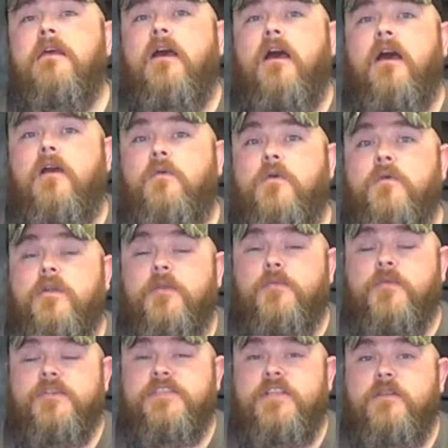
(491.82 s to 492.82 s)
uh, we really
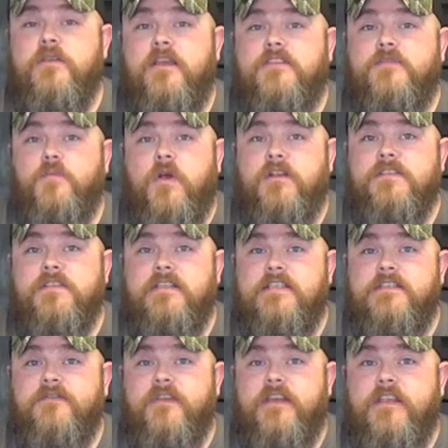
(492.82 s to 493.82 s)
appreciate you guys watching
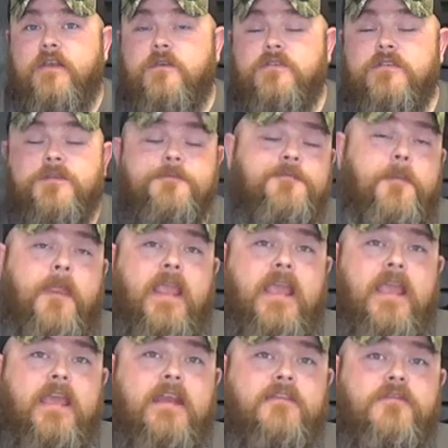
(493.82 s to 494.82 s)
these videos.
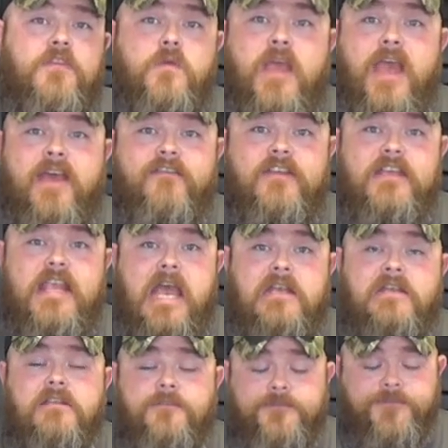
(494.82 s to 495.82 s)
And if you haven't
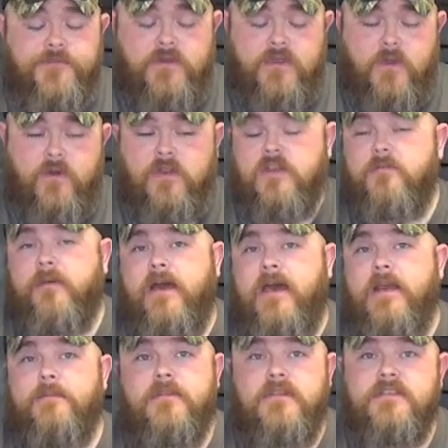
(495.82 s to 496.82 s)
yet, go to the
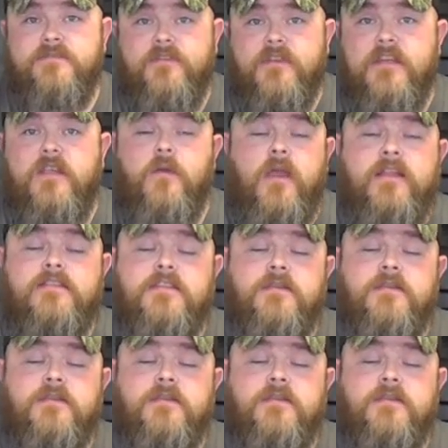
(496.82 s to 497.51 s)
bottom of this video and